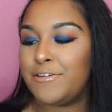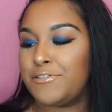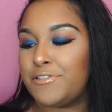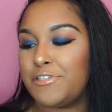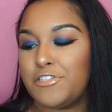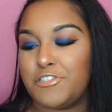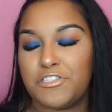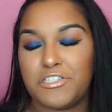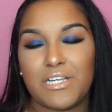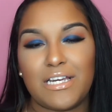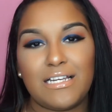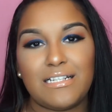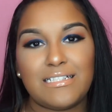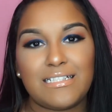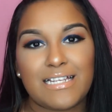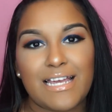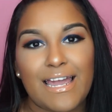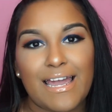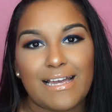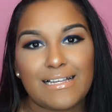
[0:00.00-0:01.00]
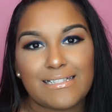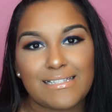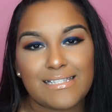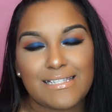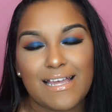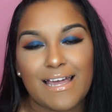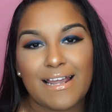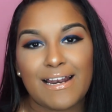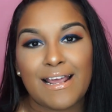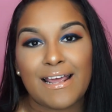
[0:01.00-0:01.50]
use the shade Tan
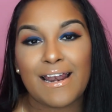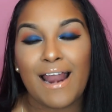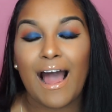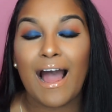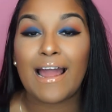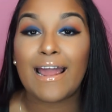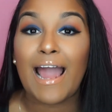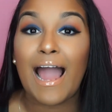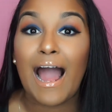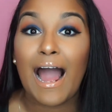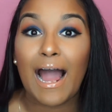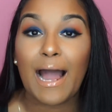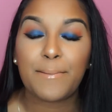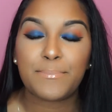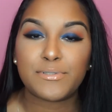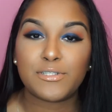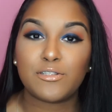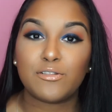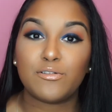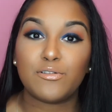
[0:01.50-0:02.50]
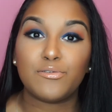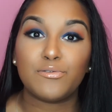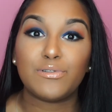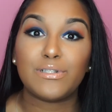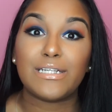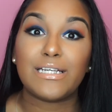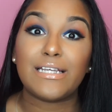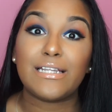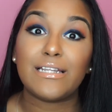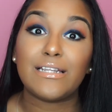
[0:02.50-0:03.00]
Sand and I
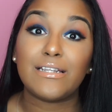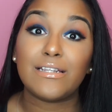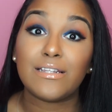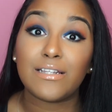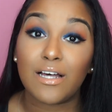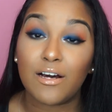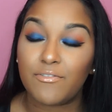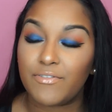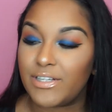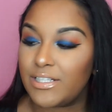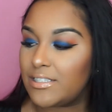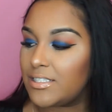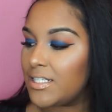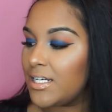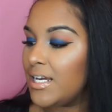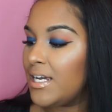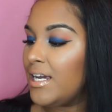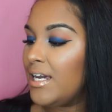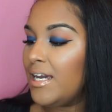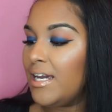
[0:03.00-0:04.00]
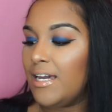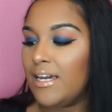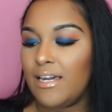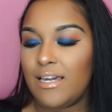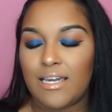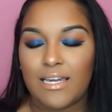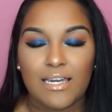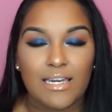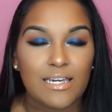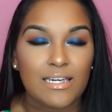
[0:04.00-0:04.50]
absolutely love it.
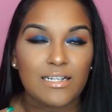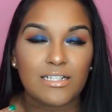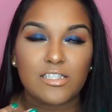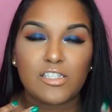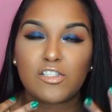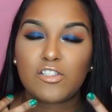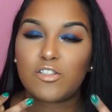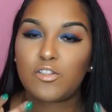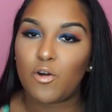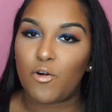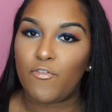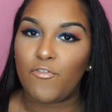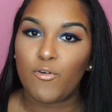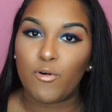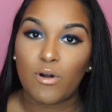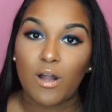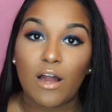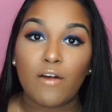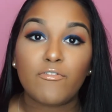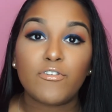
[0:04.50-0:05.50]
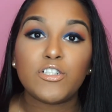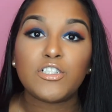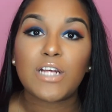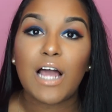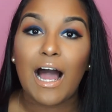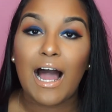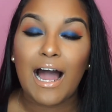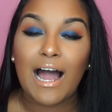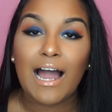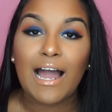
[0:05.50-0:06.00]
It is so full
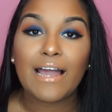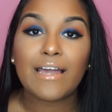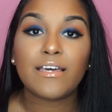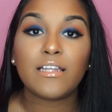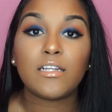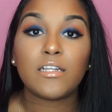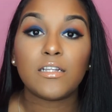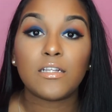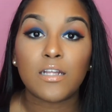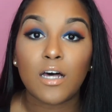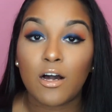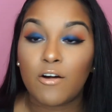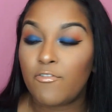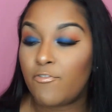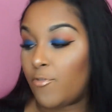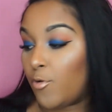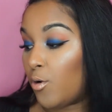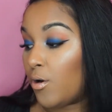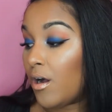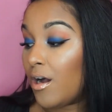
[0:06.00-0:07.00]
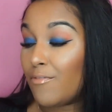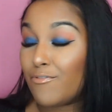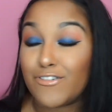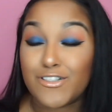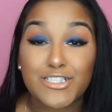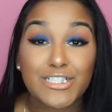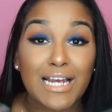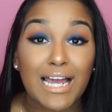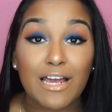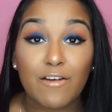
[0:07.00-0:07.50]
coverage. I love full
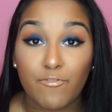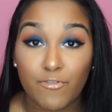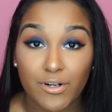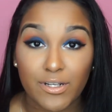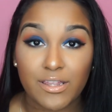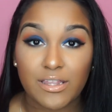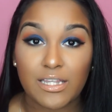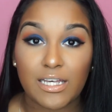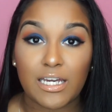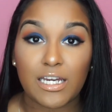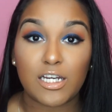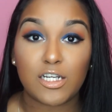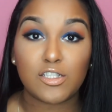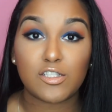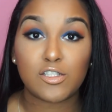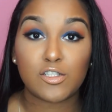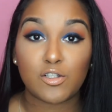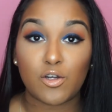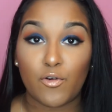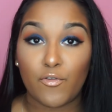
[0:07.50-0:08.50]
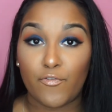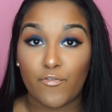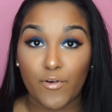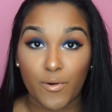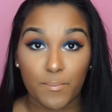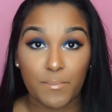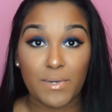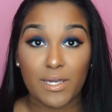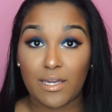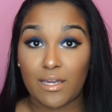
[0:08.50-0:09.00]
coverage everything, so
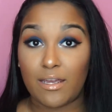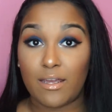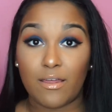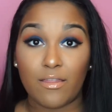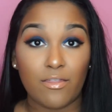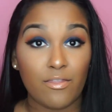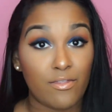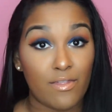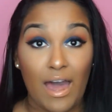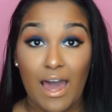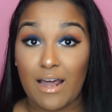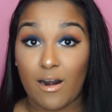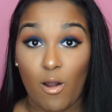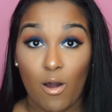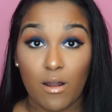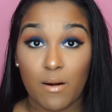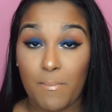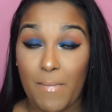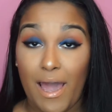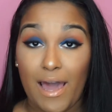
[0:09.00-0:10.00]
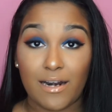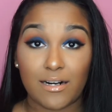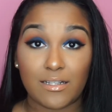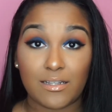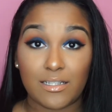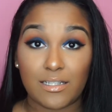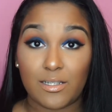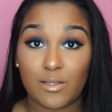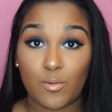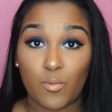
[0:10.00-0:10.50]
for me that
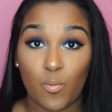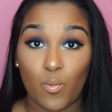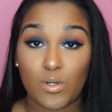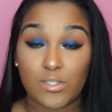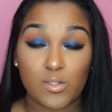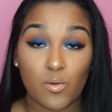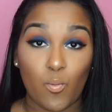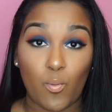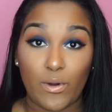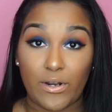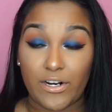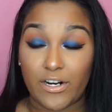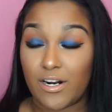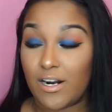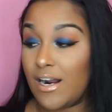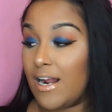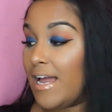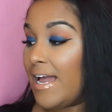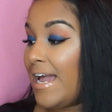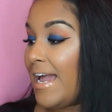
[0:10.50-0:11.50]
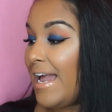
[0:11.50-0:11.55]
automatically was a winner,